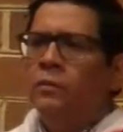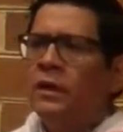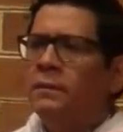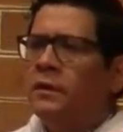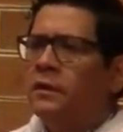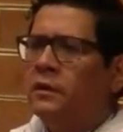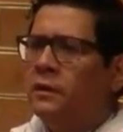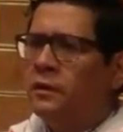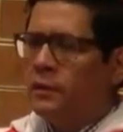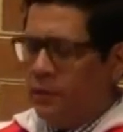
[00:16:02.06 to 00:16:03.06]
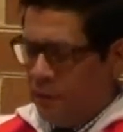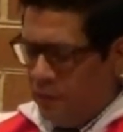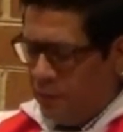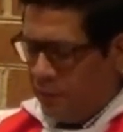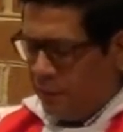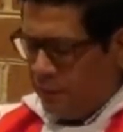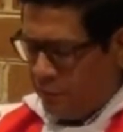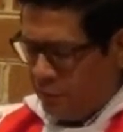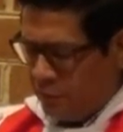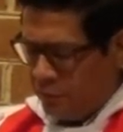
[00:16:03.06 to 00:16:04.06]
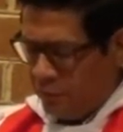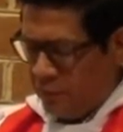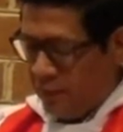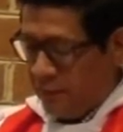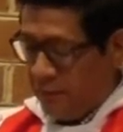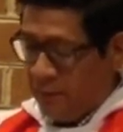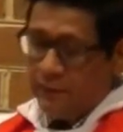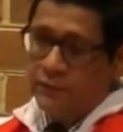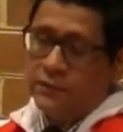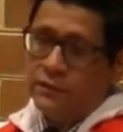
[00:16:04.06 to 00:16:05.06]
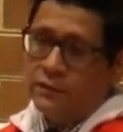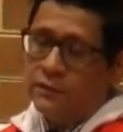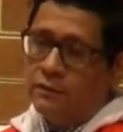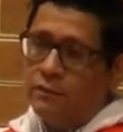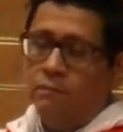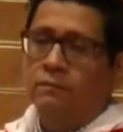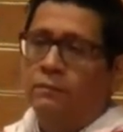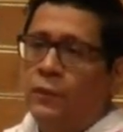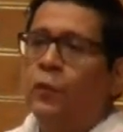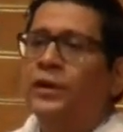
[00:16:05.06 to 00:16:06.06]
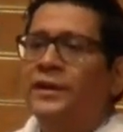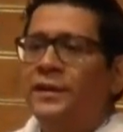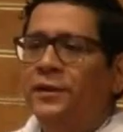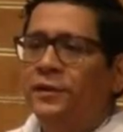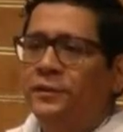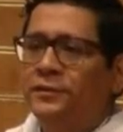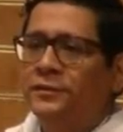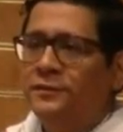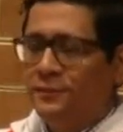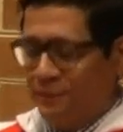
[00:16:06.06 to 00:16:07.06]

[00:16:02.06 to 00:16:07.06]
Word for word: You might be here in church today because you are here.